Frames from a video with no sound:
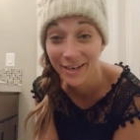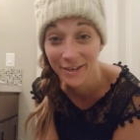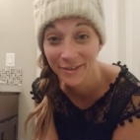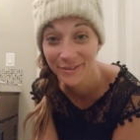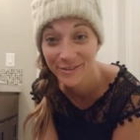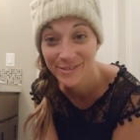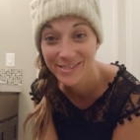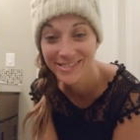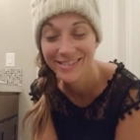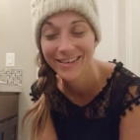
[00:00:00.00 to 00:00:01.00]

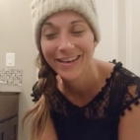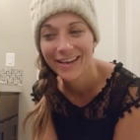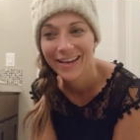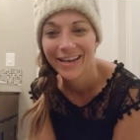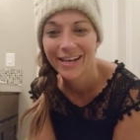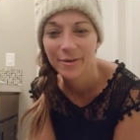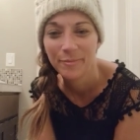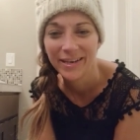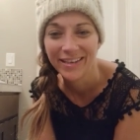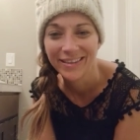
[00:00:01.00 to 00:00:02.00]
toast and a
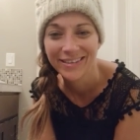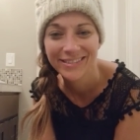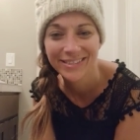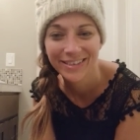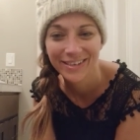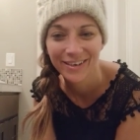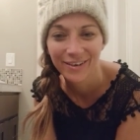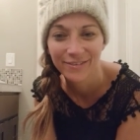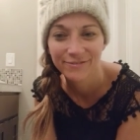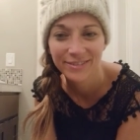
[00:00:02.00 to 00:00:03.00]
Bailey's and
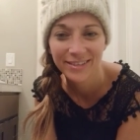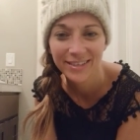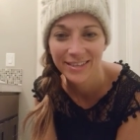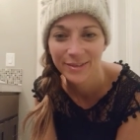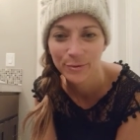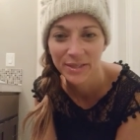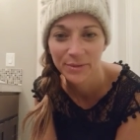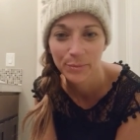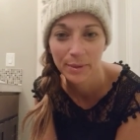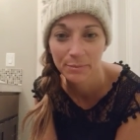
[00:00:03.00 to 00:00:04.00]
coffee
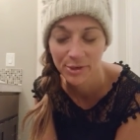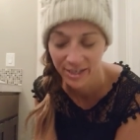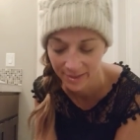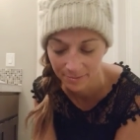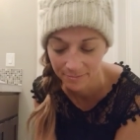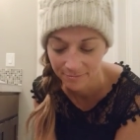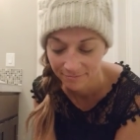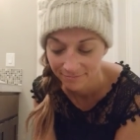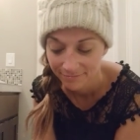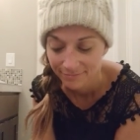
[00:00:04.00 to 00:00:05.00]
with whipped cream.
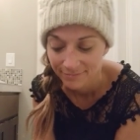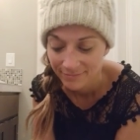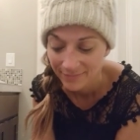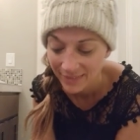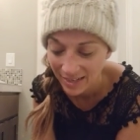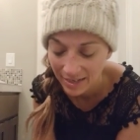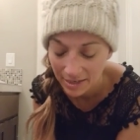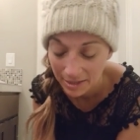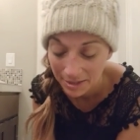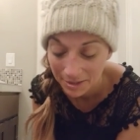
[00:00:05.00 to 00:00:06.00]

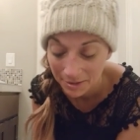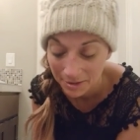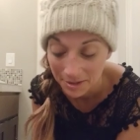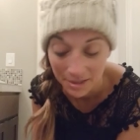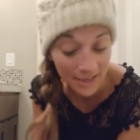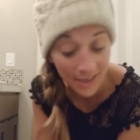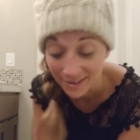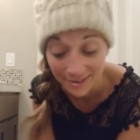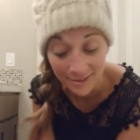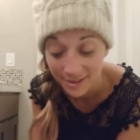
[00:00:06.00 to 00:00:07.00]
Uh, yeah,
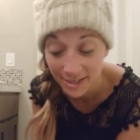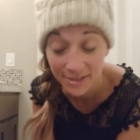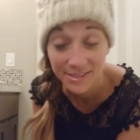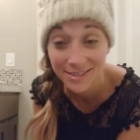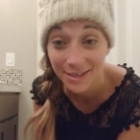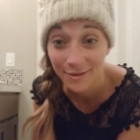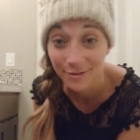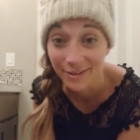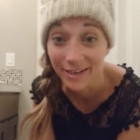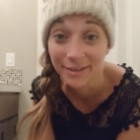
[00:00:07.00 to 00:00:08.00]
that's
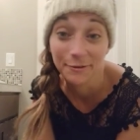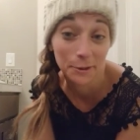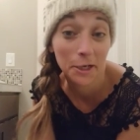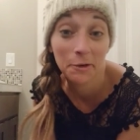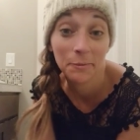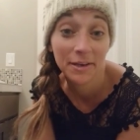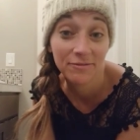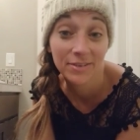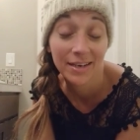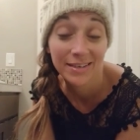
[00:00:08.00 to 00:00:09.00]
like all
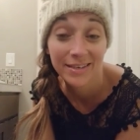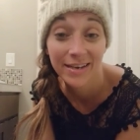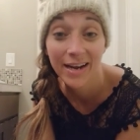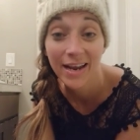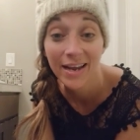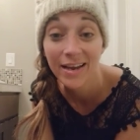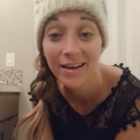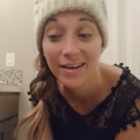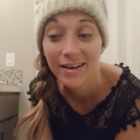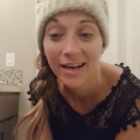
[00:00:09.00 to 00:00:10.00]
we've done today.
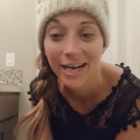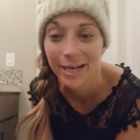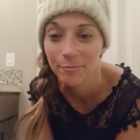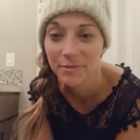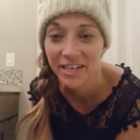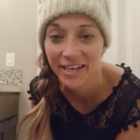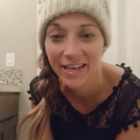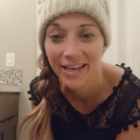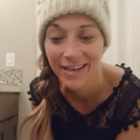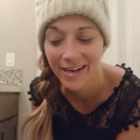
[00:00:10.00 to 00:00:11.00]
I am kind of
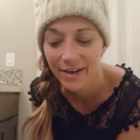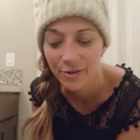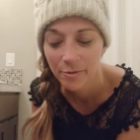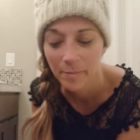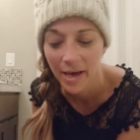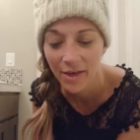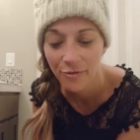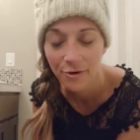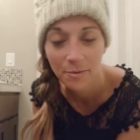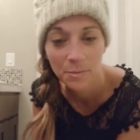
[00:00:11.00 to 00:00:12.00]
hanging out in the
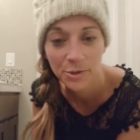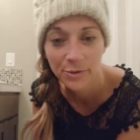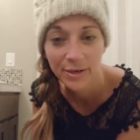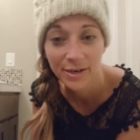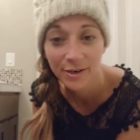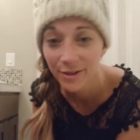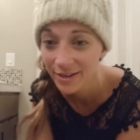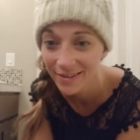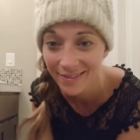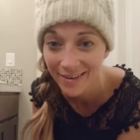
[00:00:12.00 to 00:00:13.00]
bathroom doing
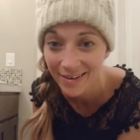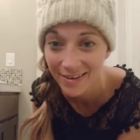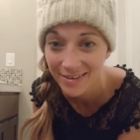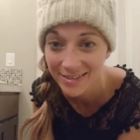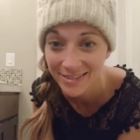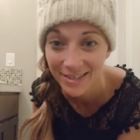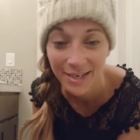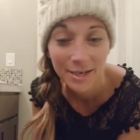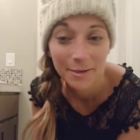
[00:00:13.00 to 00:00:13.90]
girly things